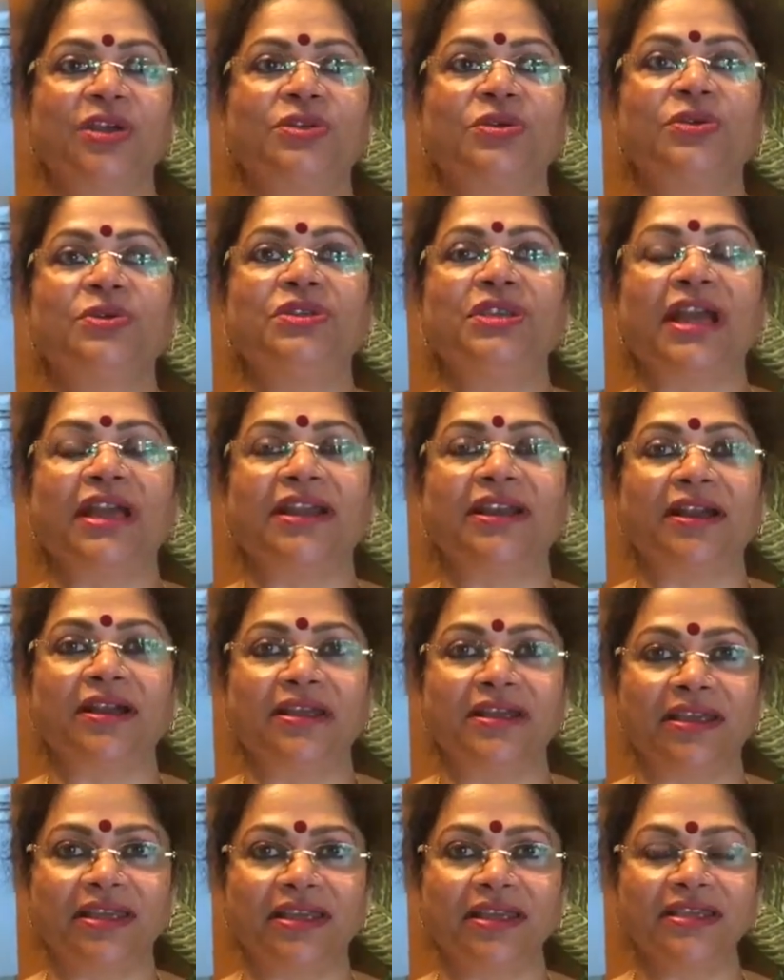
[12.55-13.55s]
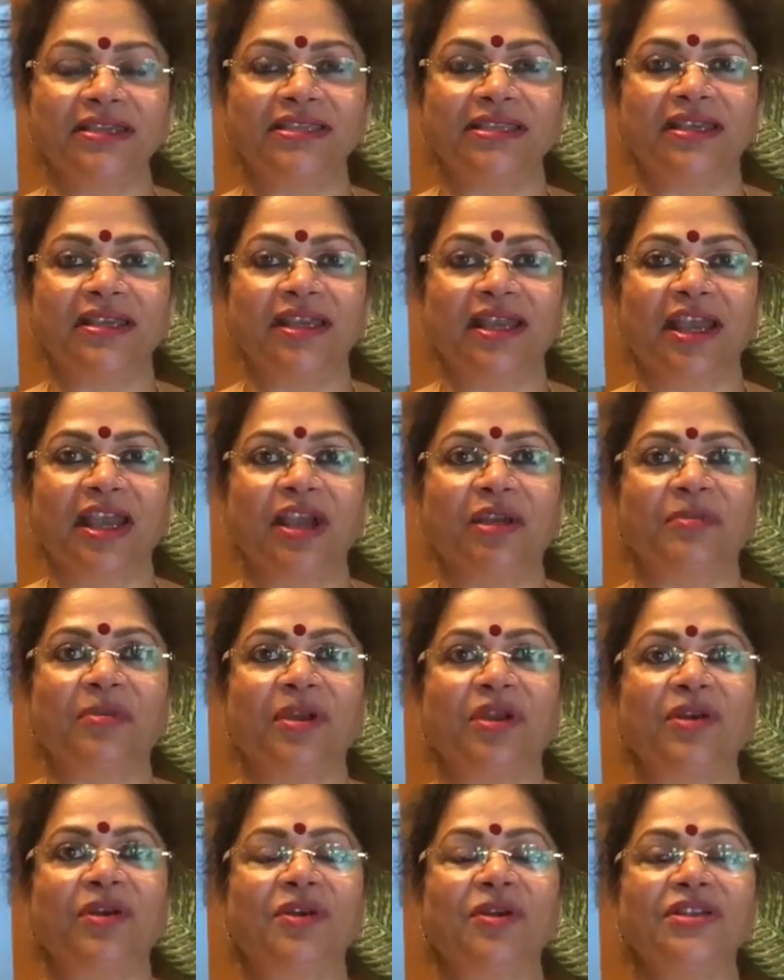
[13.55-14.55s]
to tie Rakhis
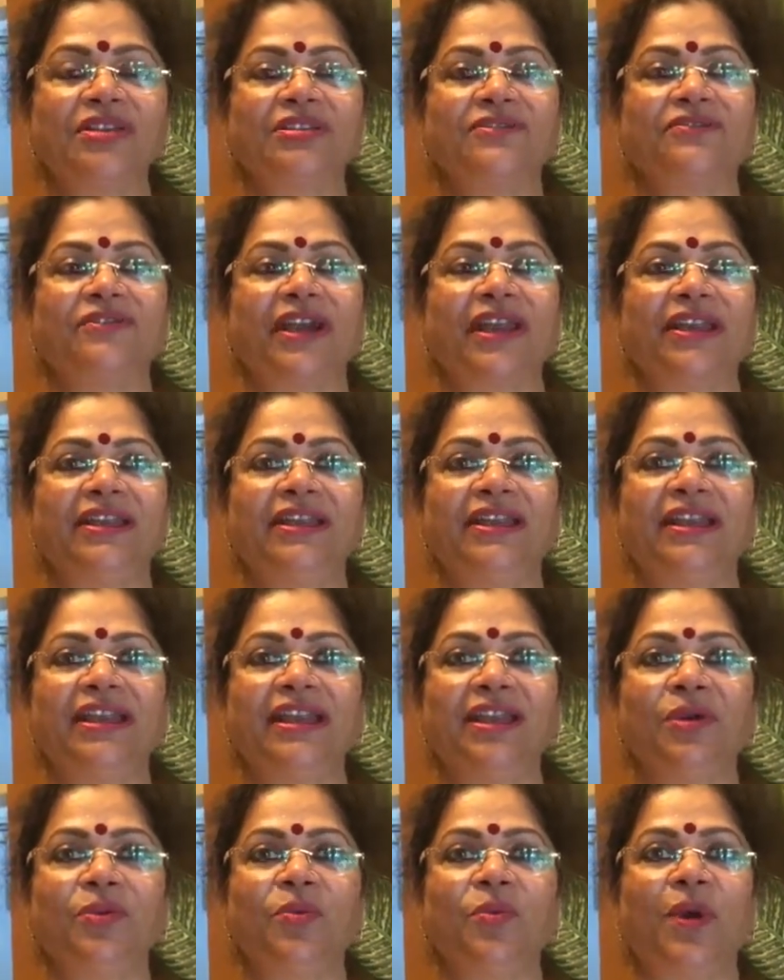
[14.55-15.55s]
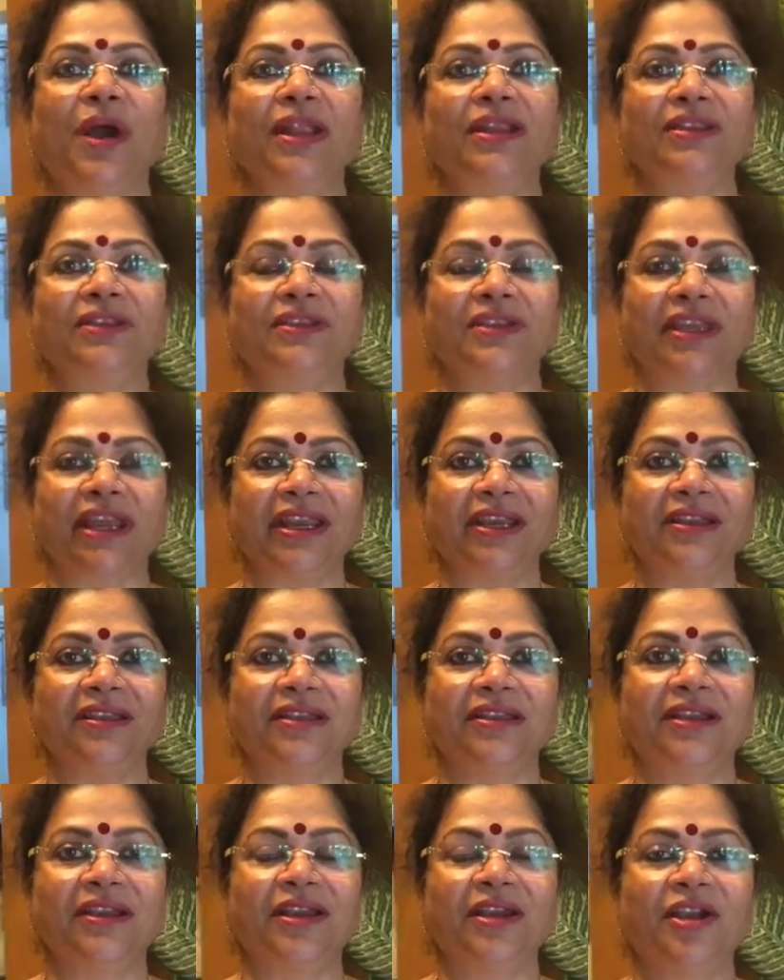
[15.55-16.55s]
because finally one thread
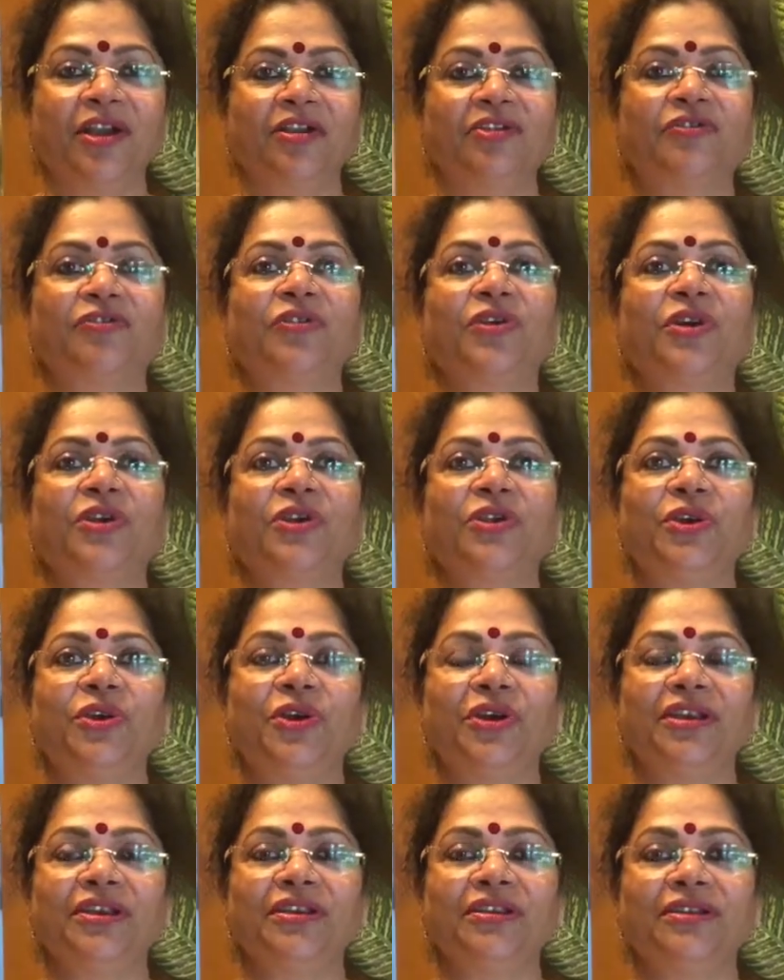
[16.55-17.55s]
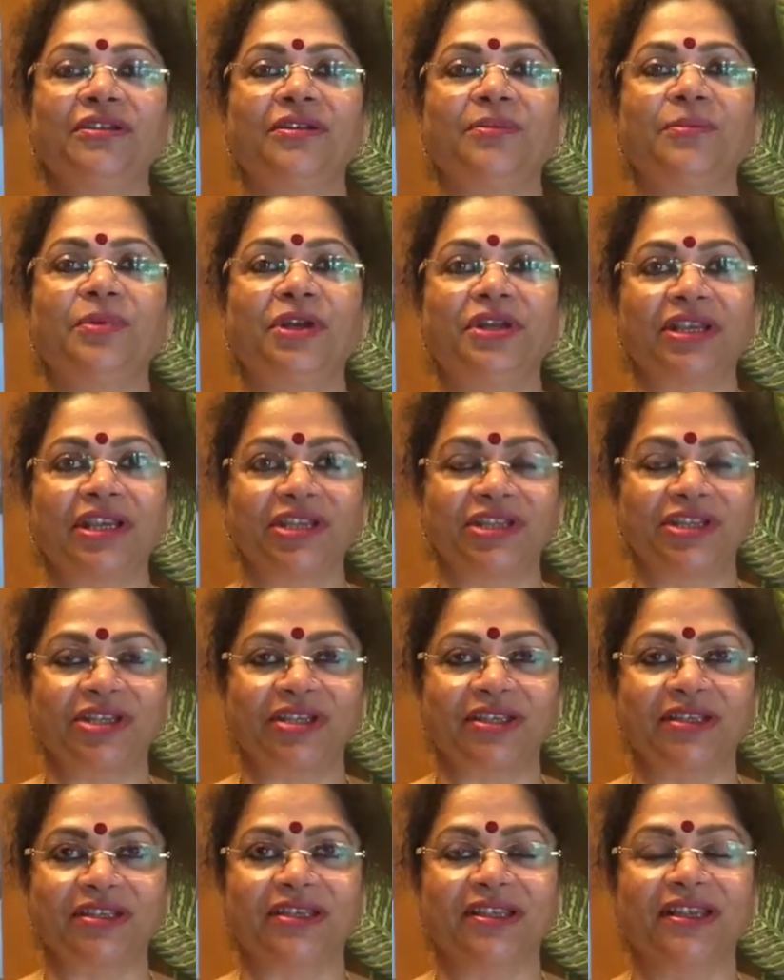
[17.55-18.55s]
for your protection